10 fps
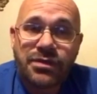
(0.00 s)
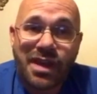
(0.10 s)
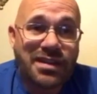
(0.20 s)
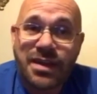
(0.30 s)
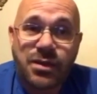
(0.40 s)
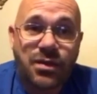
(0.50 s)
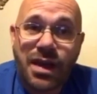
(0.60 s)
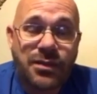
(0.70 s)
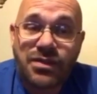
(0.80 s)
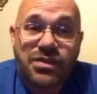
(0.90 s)
Doesn't have a
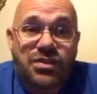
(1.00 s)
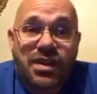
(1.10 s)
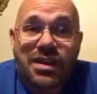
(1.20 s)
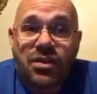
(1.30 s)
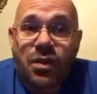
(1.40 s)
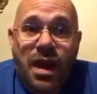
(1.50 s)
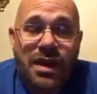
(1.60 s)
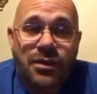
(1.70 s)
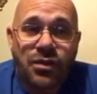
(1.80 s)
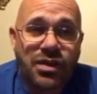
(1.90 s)
driver. She didn't
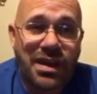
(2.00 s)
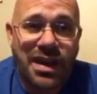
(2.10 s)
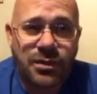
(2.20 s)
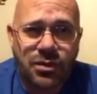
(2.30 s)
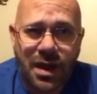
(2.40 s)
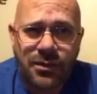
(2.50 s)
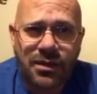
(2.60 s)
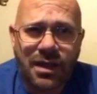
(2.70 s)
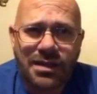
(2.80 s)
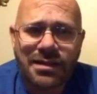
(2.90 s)
drive, so she didn't have a
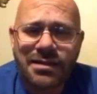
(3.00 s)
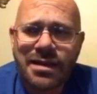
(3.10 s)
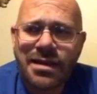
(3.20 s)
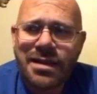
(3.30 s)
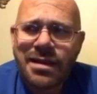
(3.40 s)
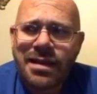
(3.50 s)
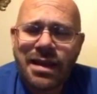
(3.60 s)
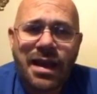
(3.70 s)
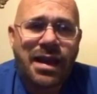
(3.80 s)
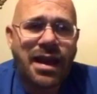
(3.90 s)
driver's license.
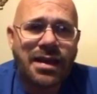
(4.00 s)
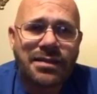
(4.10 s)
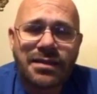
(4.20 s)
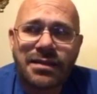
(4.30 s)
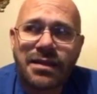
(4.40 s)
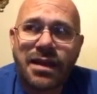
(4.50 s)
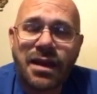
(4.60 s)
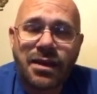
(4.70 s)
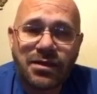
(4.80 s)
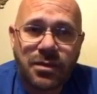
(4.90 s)
And I got
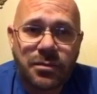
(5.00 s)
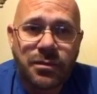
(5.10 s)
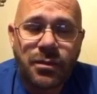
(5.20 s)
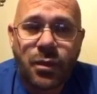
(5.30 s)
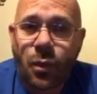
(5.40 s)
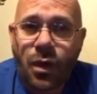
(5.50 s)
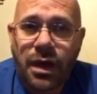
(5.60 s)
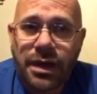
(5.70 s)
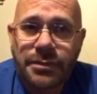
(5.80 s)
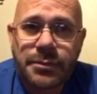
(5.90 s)
some
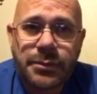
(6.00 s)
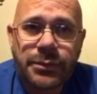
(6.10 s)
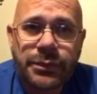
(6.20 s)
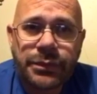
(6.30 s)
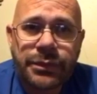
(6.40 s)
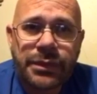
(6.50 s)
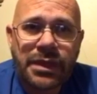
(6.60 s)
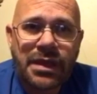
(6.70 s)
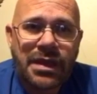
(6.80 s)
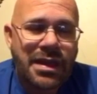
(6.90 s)
wine,
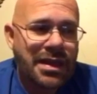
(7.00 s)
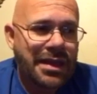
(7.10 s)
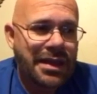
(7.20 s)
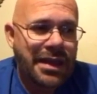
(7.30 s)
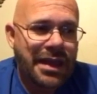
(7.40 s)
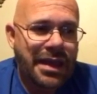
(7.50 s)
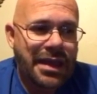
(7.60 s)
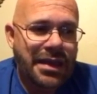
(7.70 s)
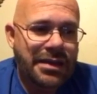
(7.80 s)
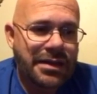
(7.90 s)

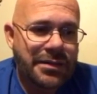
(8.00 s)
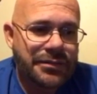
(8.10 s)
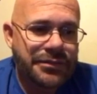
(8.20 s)
and